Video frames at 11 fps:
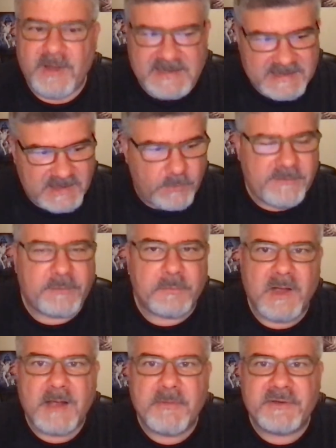I can get away from
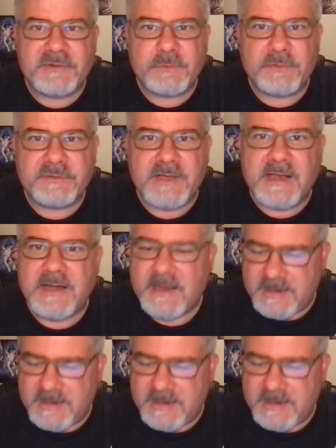God by suicide.